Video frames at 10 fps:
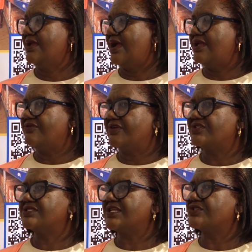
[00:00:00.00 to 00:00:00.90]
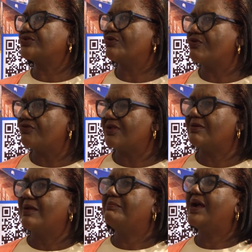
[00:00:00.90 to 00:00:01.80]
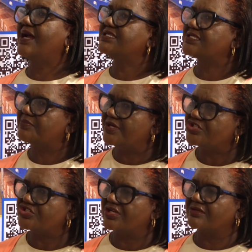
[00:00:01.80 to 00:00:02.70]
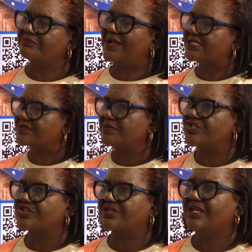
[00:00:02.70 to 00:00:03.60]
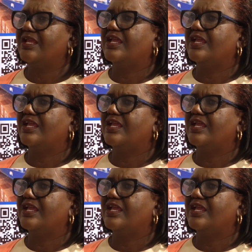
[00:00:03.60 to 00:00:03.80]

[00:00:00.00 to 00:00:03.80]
and the sectoral participation